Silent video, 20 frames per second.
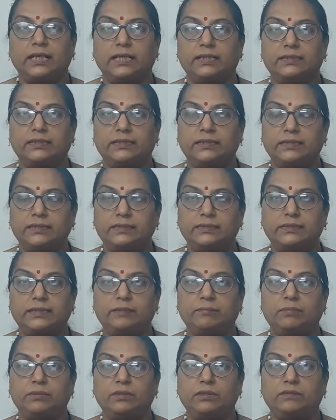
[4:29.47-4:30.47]
and this
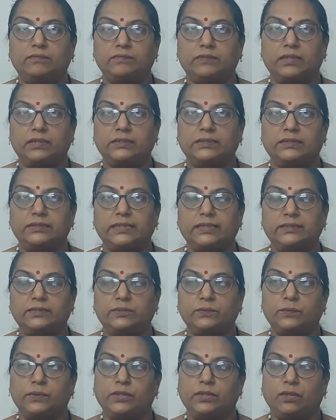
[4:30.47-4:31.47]
table of
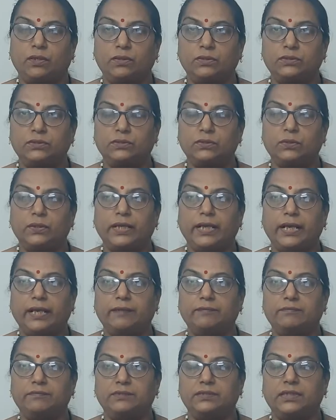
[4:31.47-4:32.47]
contents will also
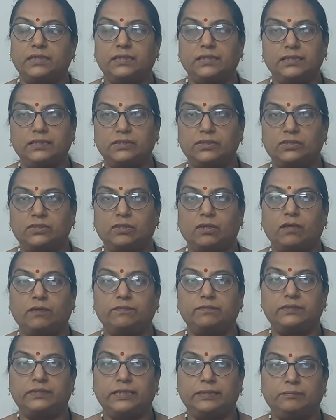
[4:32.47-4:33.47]
have the list
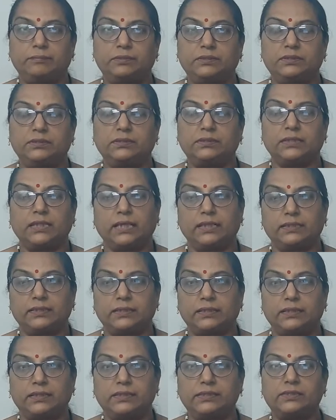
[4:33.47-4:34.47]
of tables and
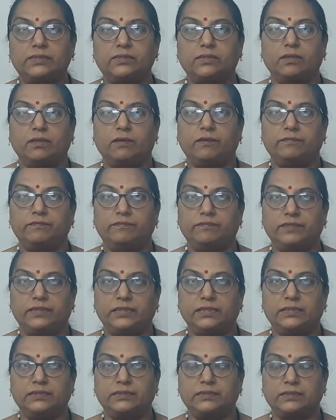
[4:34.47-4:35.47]
the list of
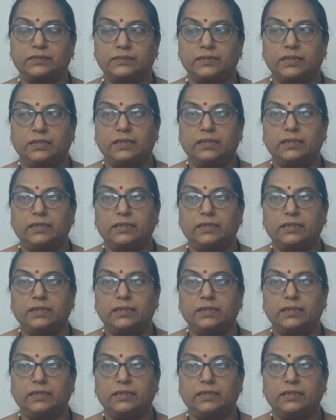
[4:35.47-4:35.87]
figures.